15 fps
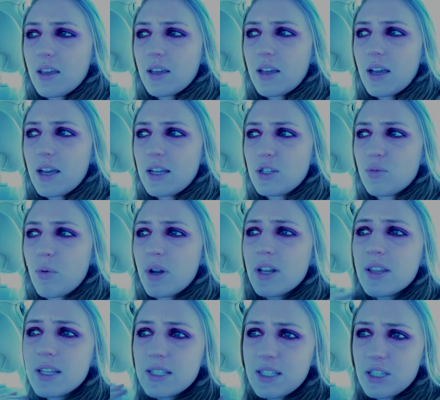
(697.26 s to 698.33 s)
because one
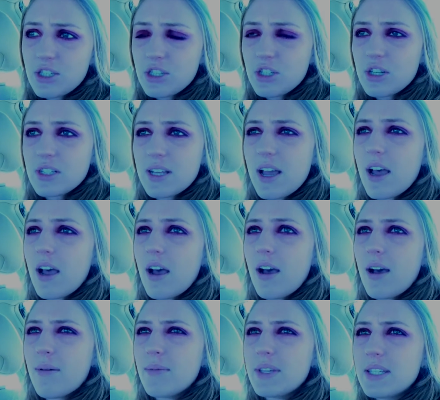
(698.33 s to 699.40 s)
of the sisters,
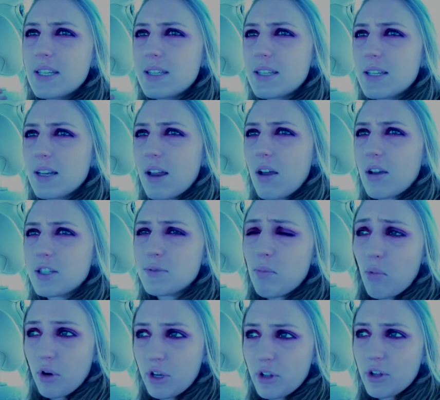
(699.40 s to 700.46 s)
this isn't a
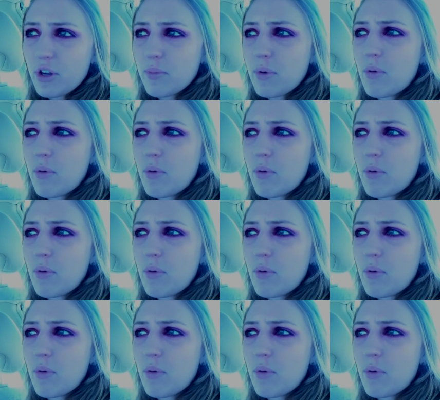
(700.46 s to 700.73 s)
spoiler,